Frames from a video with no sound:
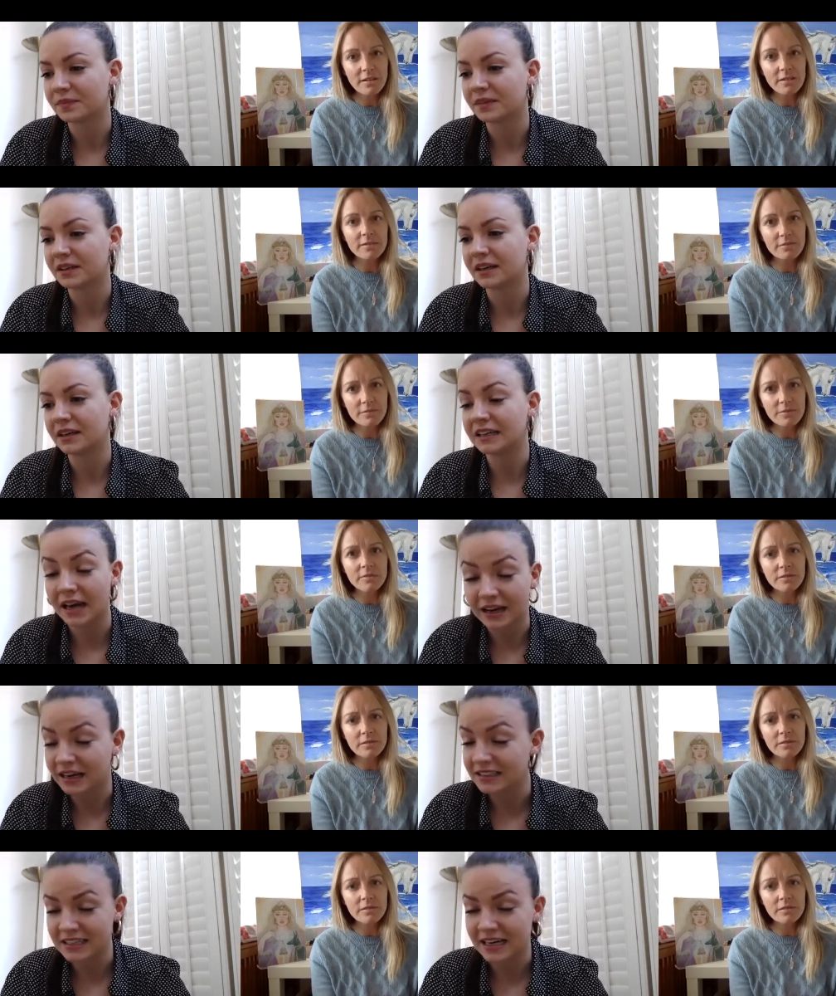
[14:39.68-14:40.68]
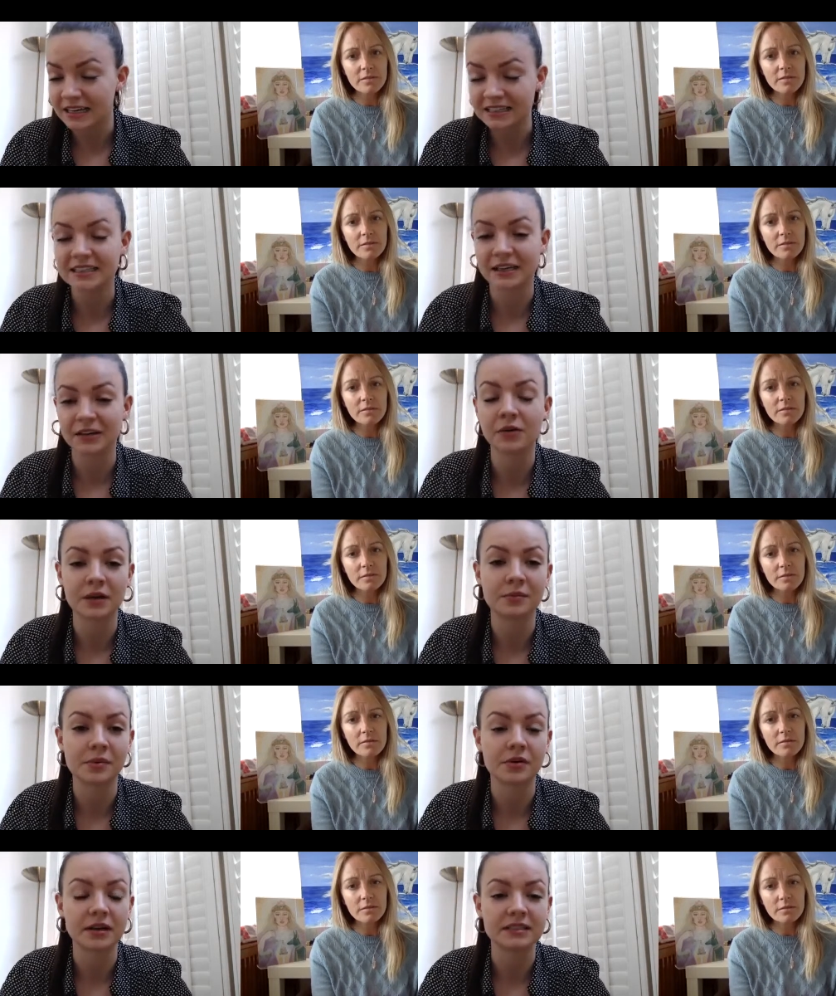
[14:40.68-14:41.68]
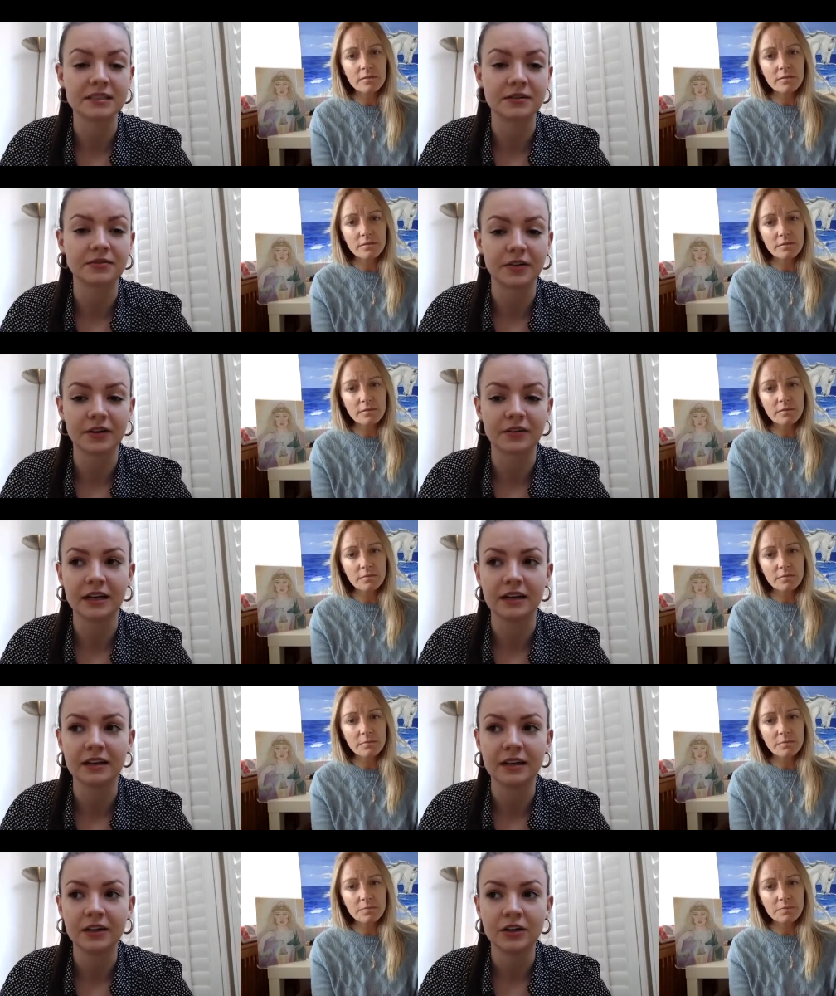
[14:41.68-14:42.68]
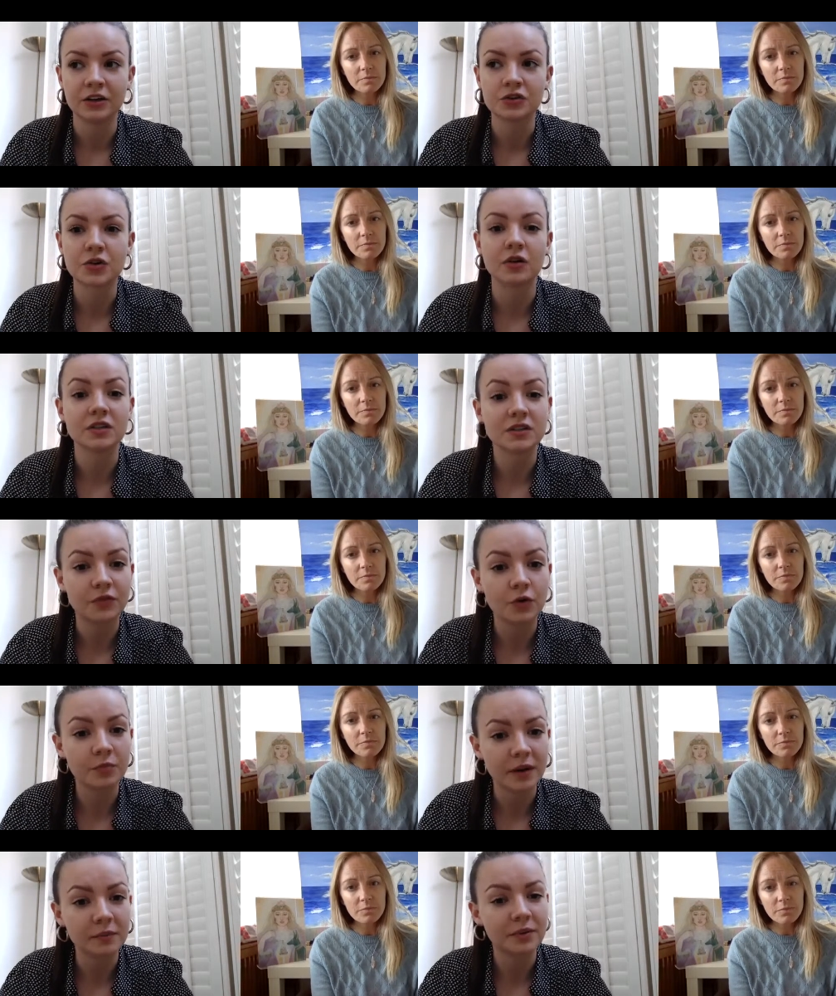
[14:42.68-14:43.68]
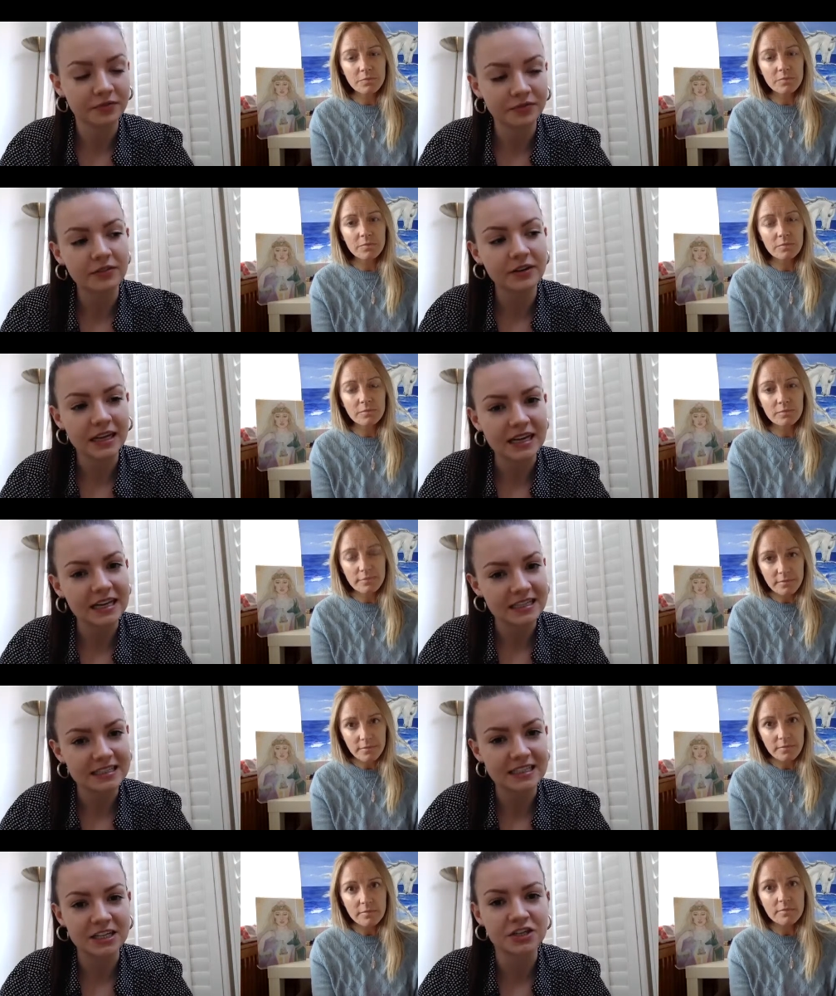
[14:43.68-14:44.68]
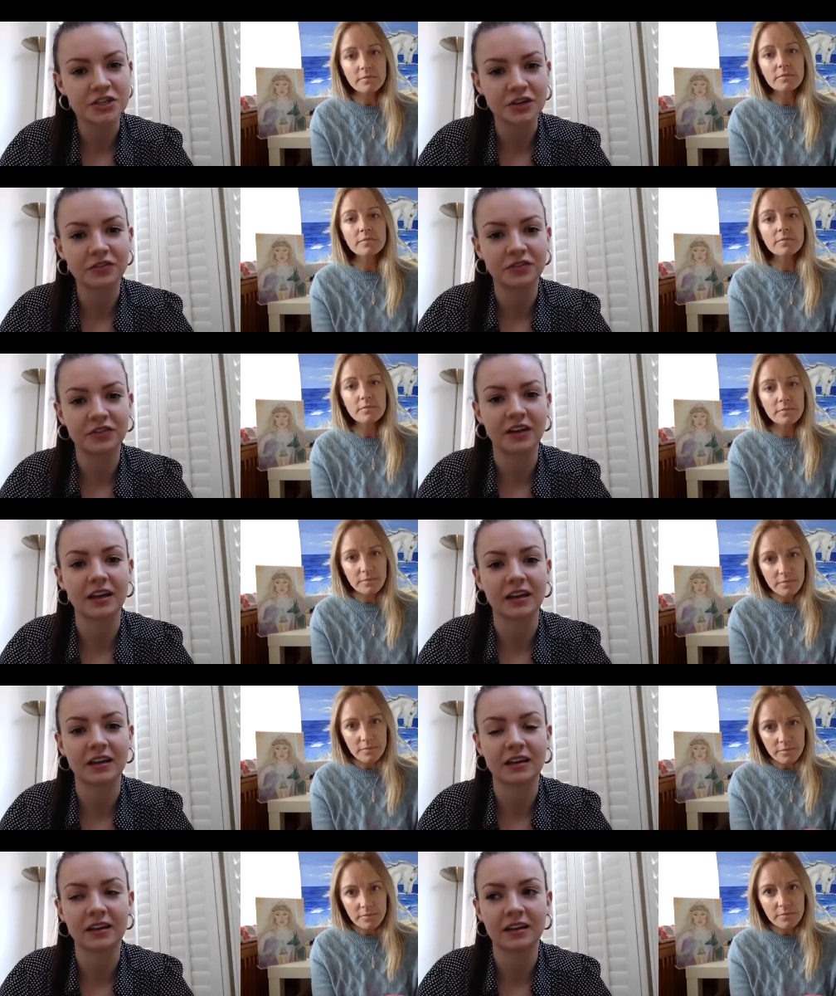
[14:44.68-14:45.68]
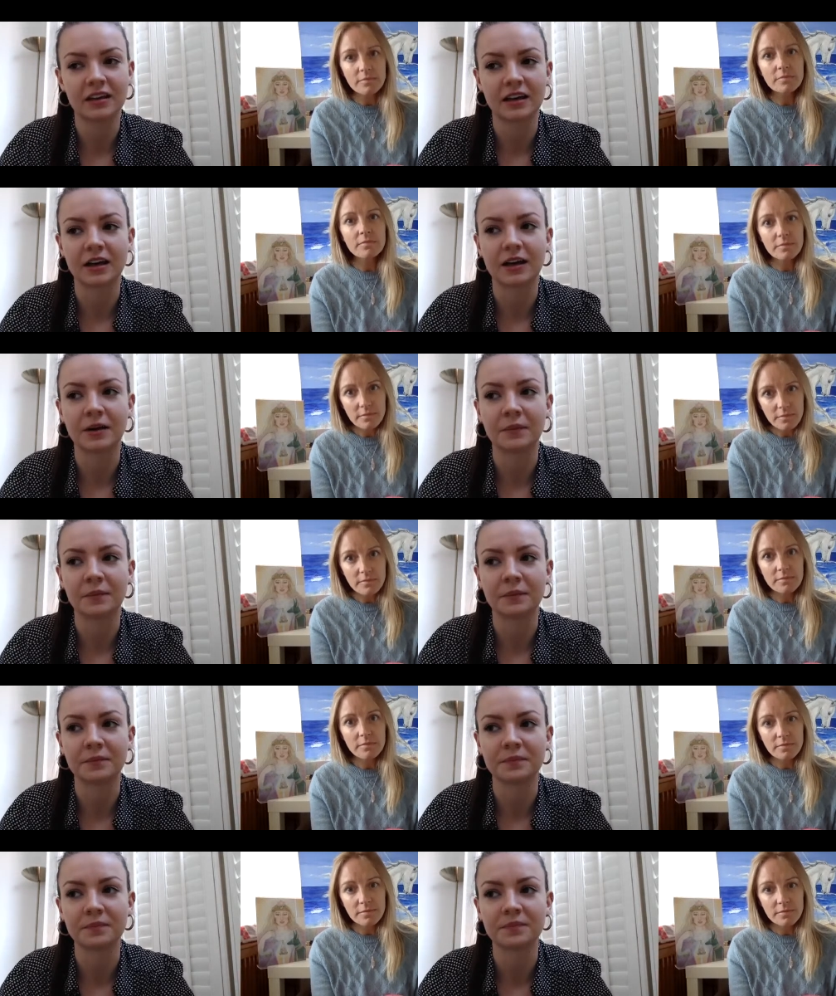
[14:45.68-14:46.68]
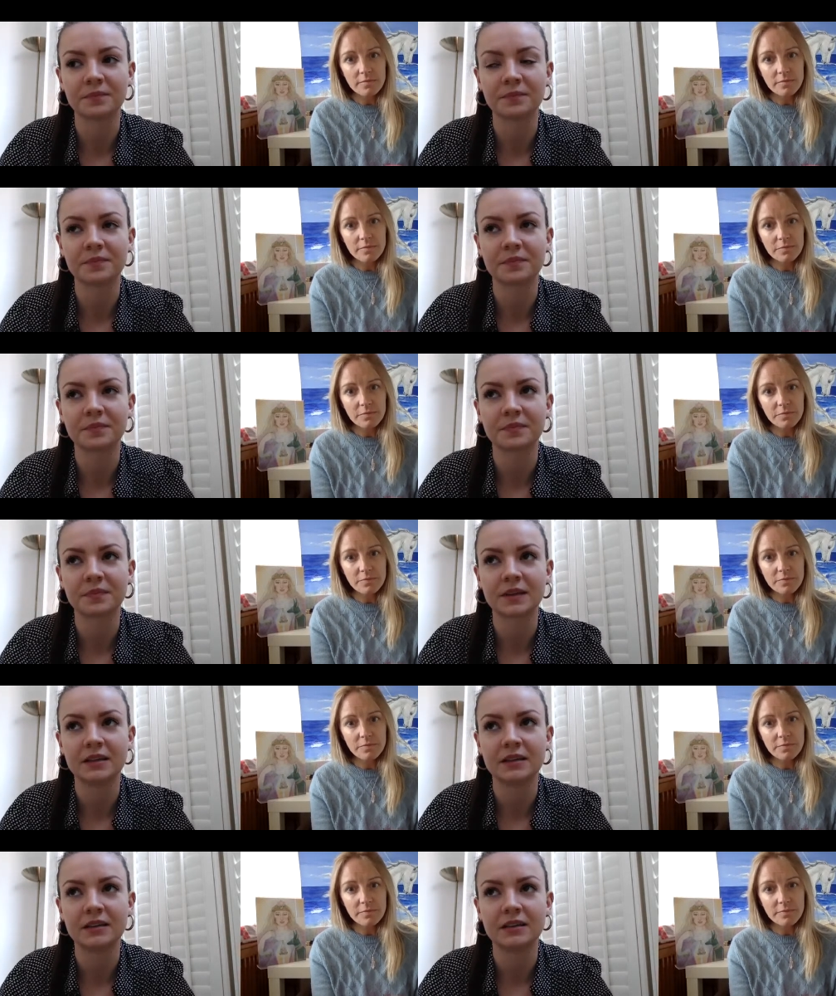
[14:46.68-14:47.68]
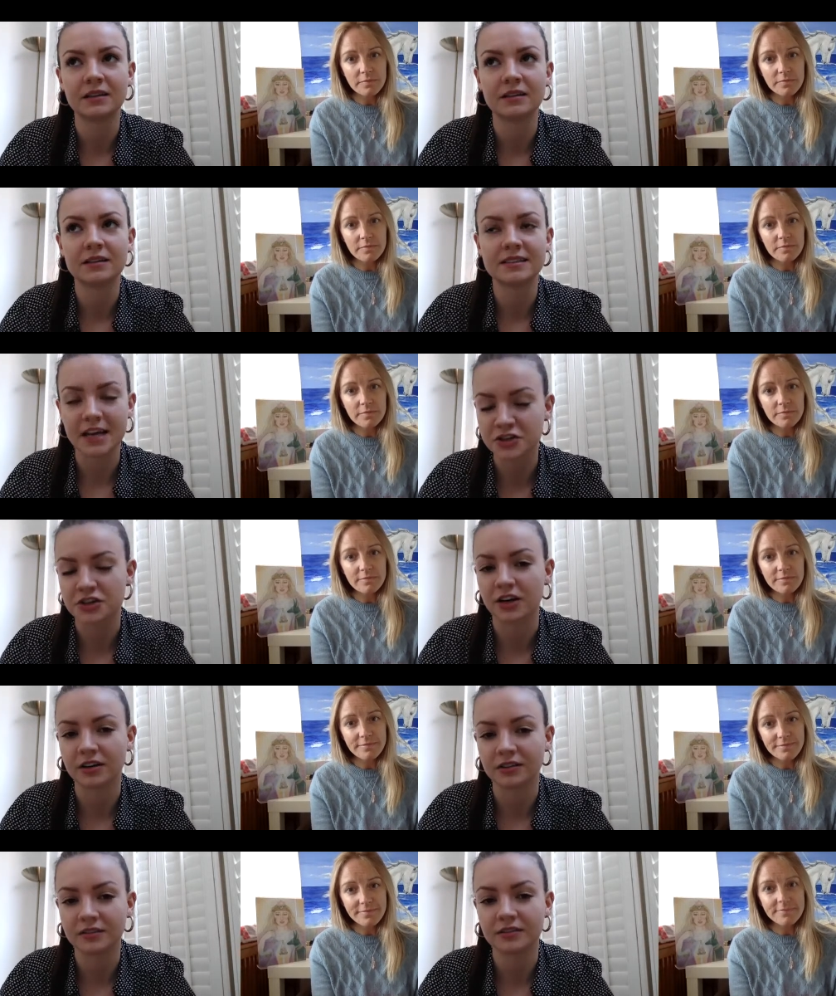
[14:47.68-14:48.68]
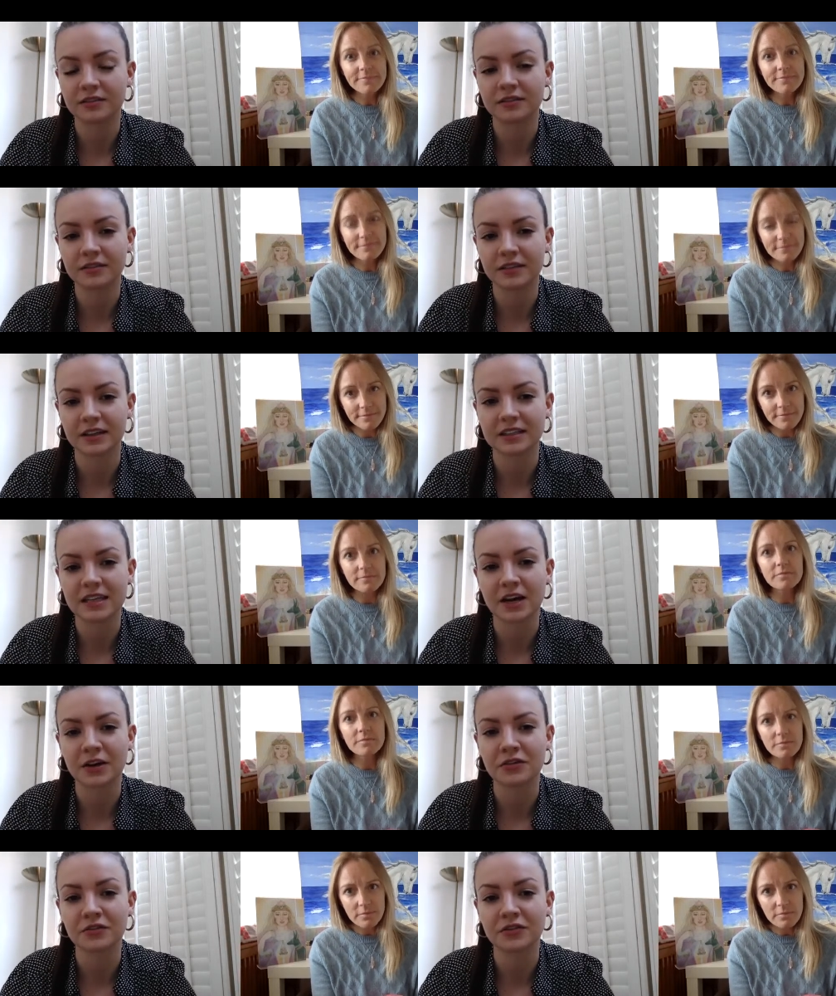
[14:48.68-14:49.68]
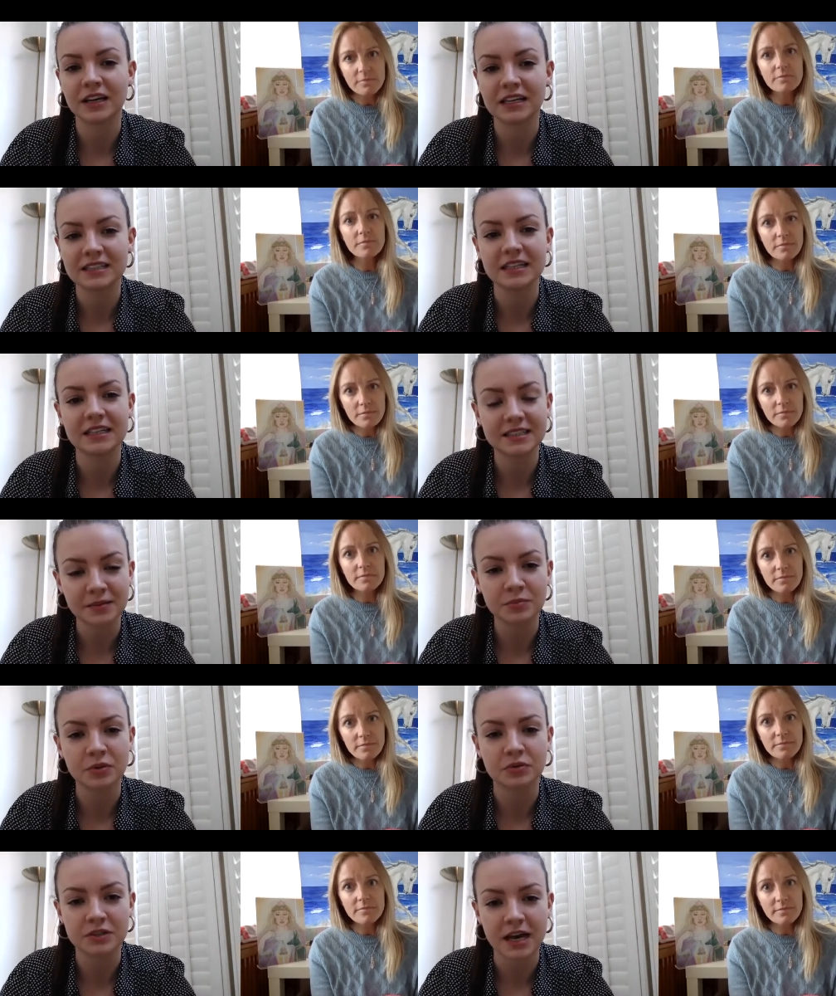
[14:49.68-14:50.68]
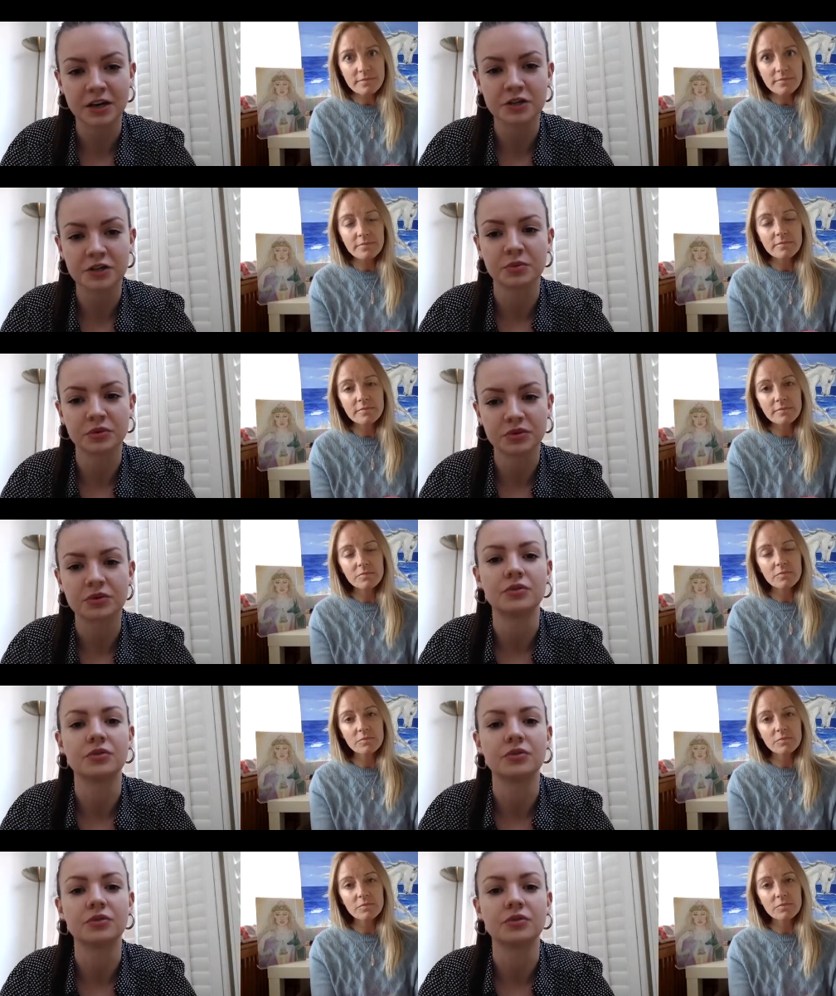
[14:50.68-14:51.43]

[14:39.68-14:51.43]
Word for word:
Speaker 1: yeah, it is incredible. It's a very transforming but very easily shifting um, session. It's mm. kind of easy, simple, tangible tools